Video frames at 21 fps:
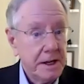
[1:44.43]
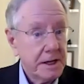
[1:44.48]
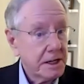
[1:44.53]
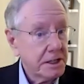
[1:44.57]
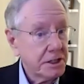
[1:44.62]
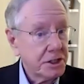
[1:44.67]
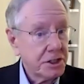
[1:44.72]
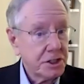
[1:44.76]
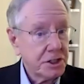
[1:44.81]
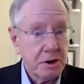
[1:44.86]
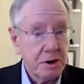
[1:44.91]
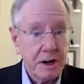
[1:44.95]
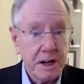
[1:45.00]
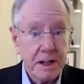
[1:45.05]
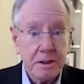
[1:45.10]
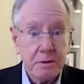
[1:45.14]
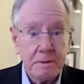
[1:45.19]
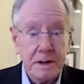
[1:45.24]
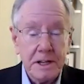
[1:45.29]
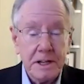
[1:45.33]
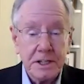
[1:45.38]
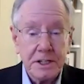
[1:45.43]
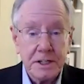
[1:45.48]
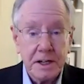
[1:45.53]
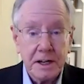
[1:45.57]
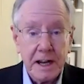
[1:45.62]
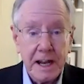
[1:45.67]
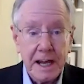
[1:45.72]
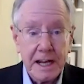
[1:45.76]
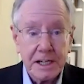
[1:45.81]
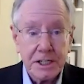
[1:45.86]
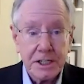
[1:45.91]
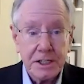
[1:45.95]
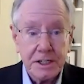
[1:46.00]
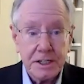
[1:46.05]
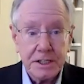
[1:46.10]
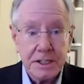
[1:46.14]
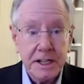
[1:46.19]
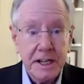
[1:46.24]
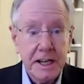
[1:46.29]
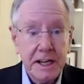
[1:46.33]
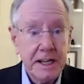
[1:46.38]
Concerning the recent
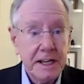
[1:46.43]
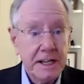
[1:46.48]
elections,